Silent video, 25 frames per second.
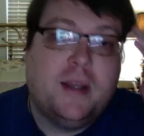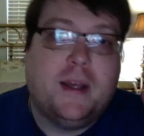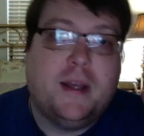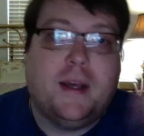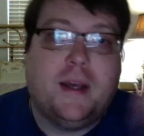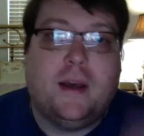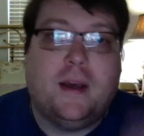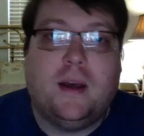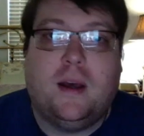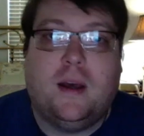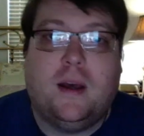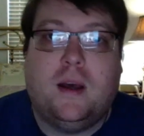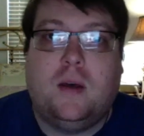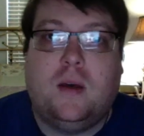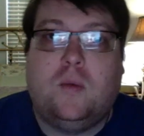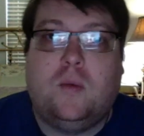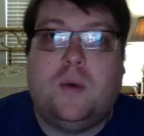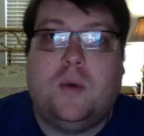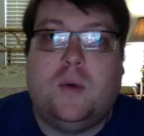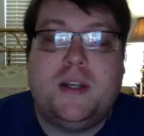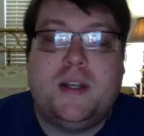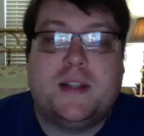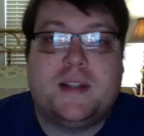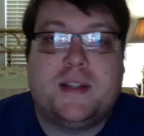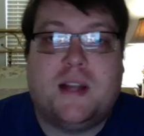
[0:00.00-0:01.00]

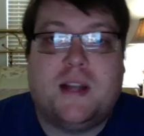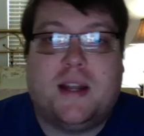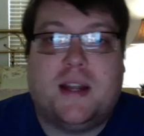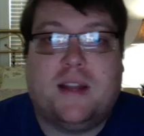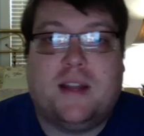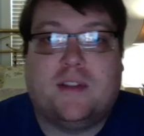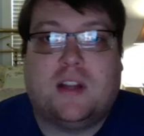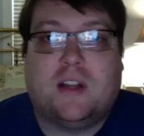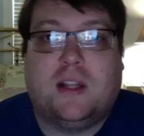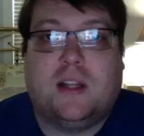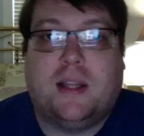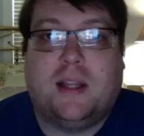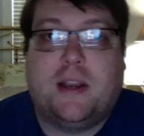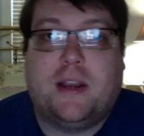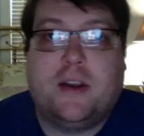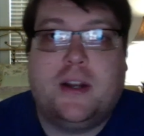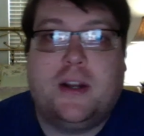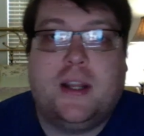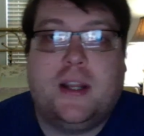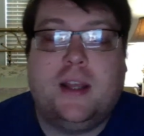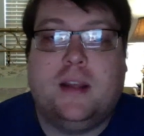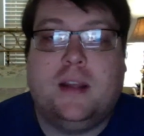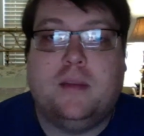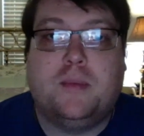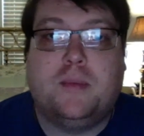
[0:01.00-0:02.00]
One does not have
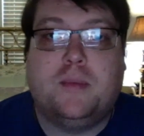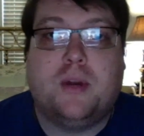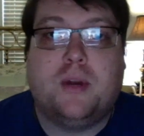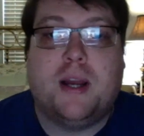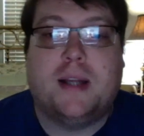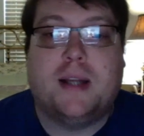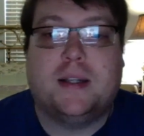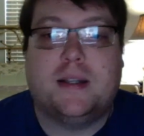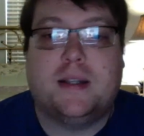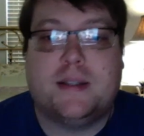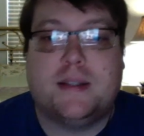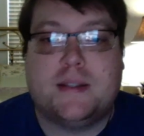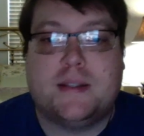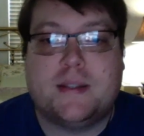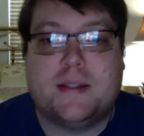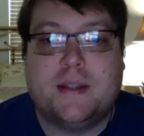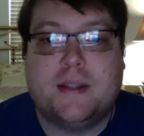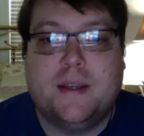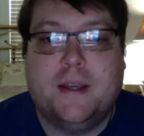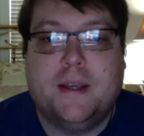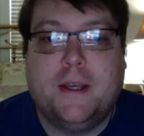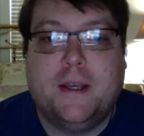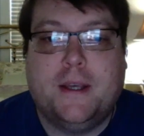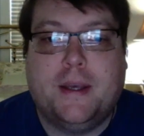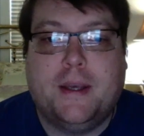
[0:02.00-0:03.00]
clarity in practice
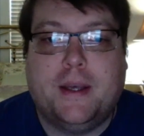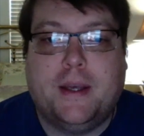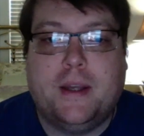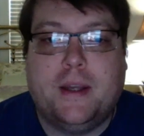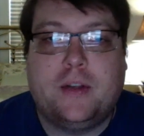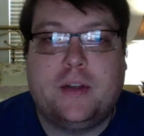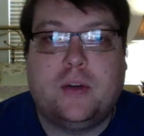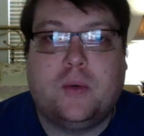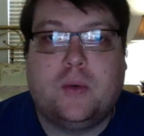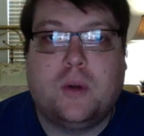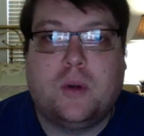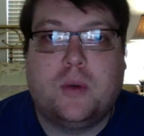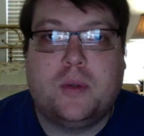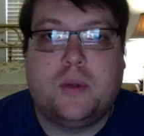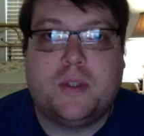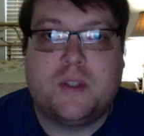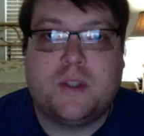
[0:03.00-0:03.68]
to work with the